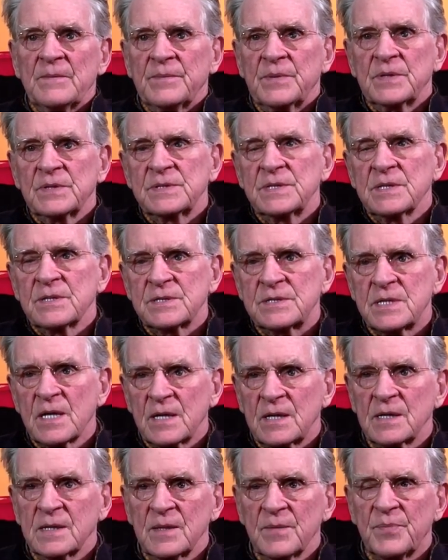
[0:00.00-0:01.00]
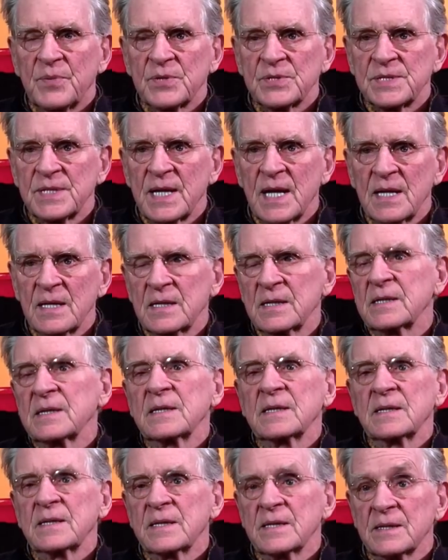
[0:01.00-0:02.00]
because they're stuck in the
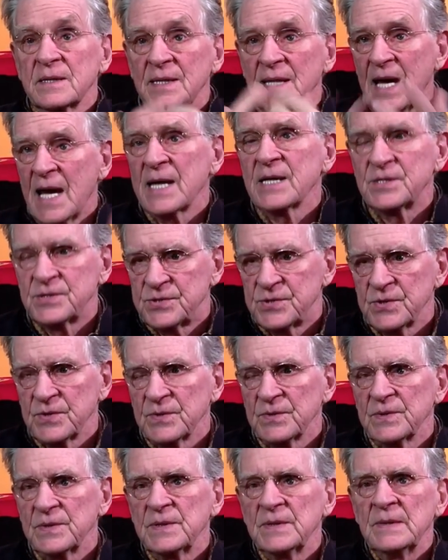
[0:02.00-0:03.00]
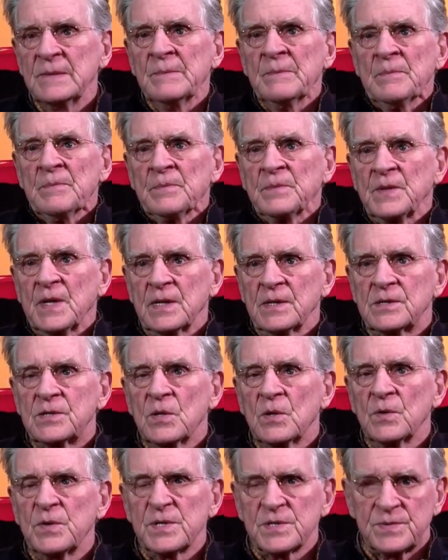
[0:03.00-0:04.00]
personality and they're lied to and
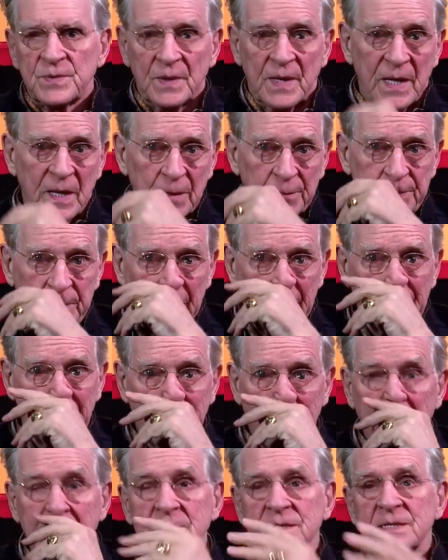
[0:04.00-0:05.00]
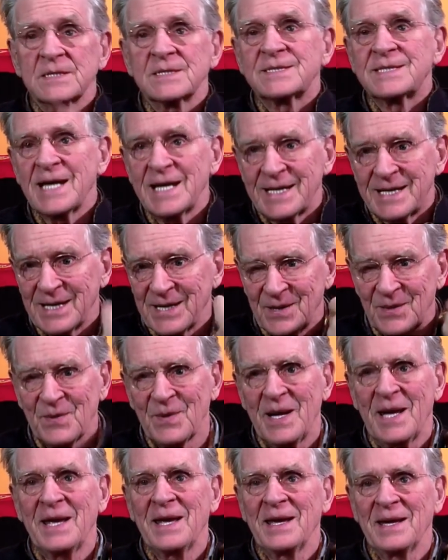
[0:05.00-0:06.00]
told this will help them when actually it's taking
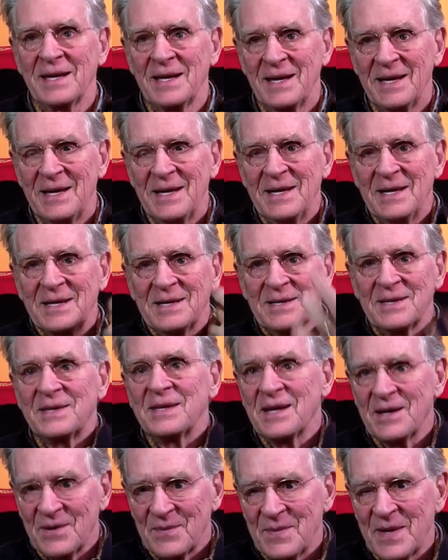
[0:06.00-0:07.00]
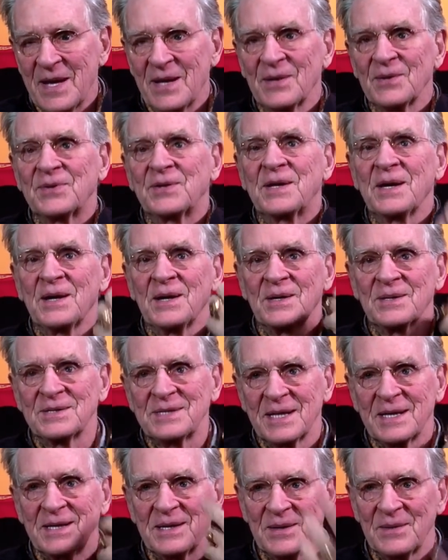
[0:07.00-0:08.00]
away their health care,
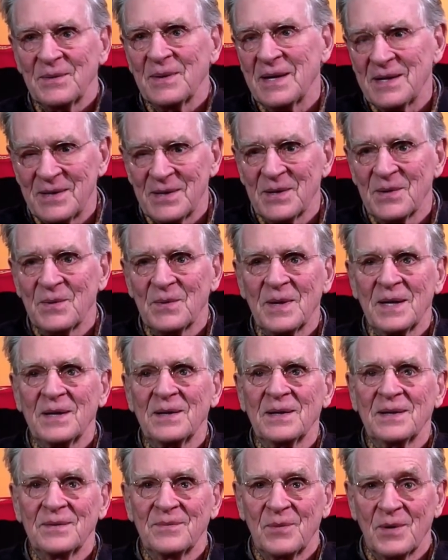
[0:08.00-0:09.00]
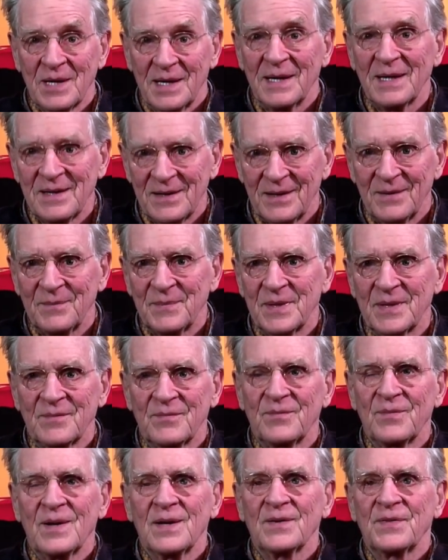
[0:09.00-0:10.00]
taking away their well, what little bit
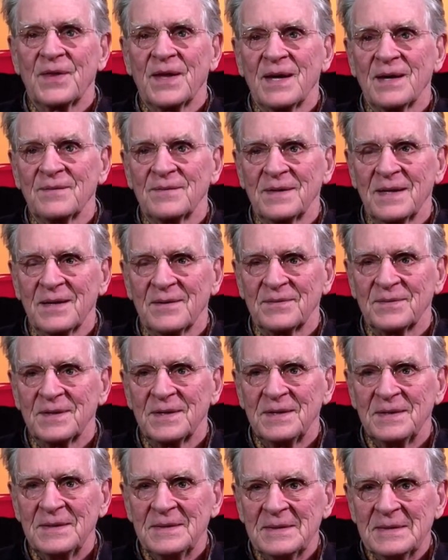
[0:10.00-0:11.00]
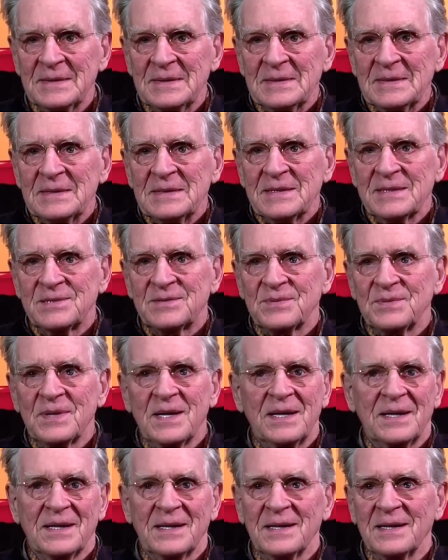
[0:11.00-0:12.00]
of wealth they have left. It's
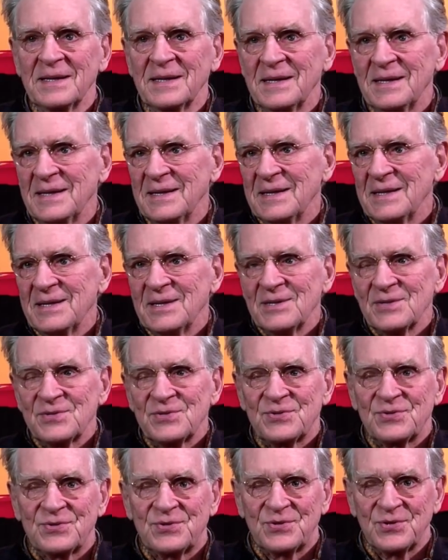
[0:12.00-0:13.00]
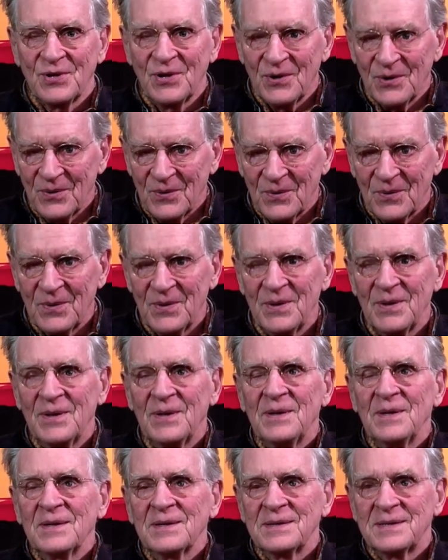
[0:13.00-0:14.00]
really so
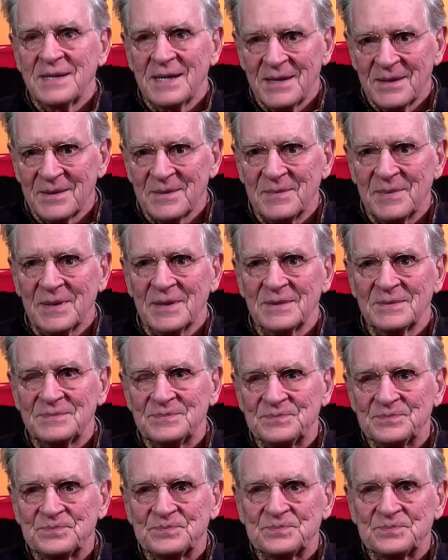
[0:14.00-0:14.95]
terrible.